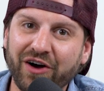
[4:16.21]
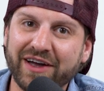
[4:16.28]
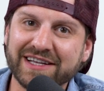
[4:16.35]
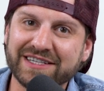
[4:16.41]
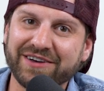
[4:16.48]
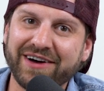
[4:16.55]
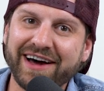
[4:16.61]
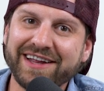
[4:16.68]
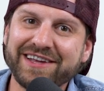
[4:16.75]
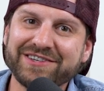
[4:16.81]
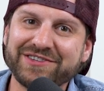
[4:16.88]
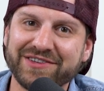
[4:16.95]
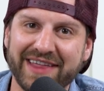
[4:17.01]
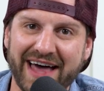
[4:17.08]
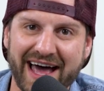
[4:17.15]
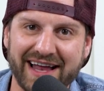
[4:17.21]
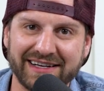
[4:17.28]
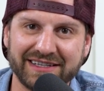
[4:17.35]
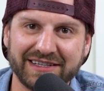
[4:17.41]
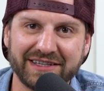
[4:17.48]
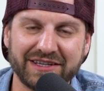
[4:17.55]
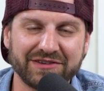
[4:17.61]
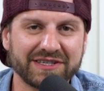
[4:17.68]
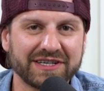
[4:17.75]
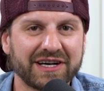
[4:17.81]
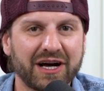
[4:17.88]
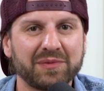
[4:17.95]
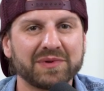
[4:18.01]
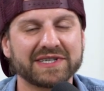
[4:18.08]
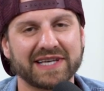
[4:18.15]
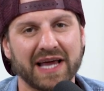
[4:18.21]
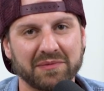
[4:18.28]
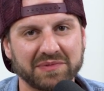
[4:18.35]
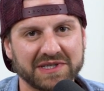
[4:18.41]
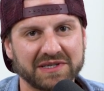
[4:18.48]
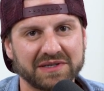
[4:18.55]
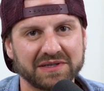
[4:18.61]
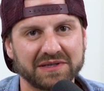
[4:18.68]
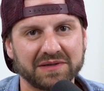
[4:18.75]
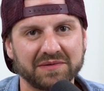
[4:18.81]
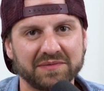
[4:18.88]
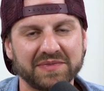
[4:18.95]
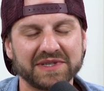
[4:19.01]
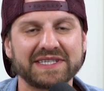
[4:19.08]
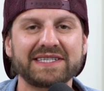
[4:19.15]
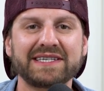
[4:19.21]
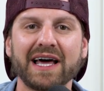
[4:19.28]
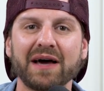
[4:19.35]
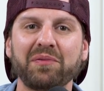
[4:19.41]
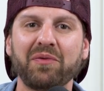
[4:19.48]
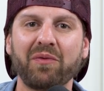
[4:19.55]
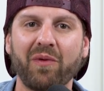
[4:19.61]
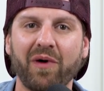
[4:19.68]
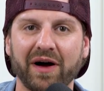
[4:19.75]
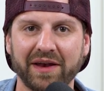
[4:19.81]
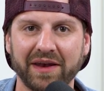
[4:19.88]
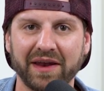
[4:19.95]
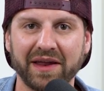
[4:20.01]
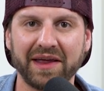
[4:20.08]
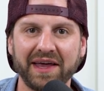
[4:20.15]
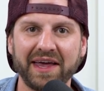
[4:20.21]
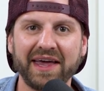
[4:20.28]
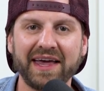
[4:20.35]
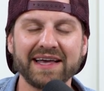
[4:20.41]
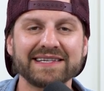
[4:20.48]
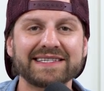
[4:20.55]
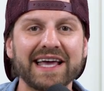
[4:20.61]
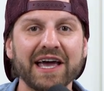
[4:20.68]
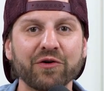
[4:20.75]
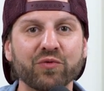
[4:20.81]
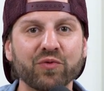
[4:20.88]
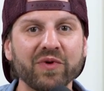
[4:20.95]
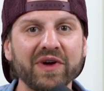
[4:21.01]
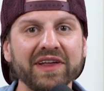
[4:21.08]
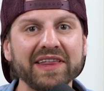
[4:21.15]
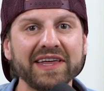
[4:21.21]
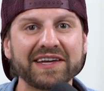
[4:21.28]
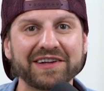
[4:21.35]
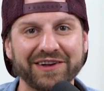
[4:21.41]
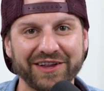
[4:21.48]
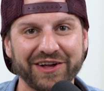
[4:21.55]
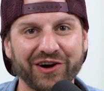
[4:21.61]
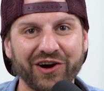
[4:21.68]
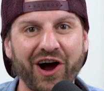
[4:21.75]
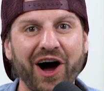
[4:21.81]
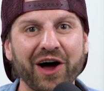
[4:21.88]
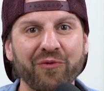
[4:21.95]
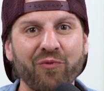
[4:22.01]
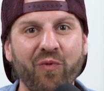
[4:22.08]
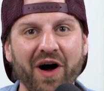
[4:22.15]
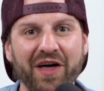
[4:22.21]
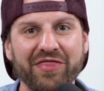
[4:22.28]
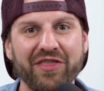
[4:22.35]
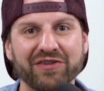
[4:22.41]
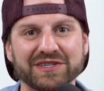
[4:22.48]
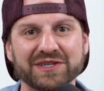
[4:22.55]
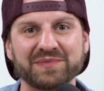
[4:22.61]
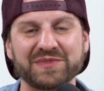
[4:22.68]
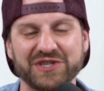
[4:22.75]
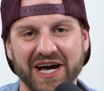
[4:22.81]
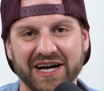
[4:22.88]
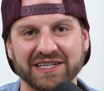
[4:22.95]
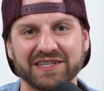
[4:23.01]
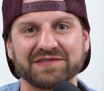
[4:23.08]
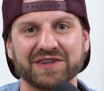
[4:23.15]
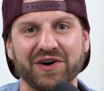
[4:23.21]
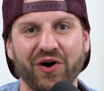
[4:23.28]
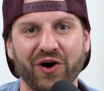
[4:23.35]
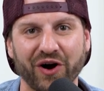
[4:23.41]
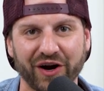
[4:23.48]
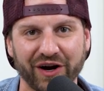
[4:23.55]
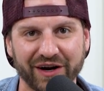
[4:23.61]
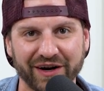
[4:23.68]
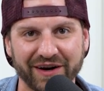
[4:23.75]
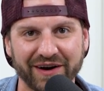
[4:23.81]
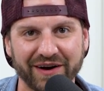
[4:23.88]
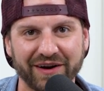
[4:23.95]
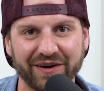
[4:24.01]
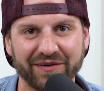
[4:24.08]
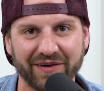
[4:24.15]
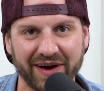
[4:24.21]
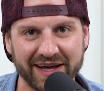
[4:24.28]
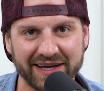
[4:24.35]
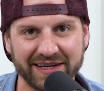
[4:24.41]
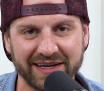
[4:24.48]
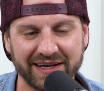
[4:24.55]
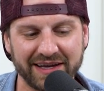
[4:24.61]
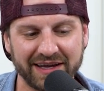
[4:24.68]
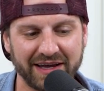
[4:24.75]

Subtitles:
Okay, so how do you do that? There's a couple steps, but step one is get really clear on what those objectives are, right?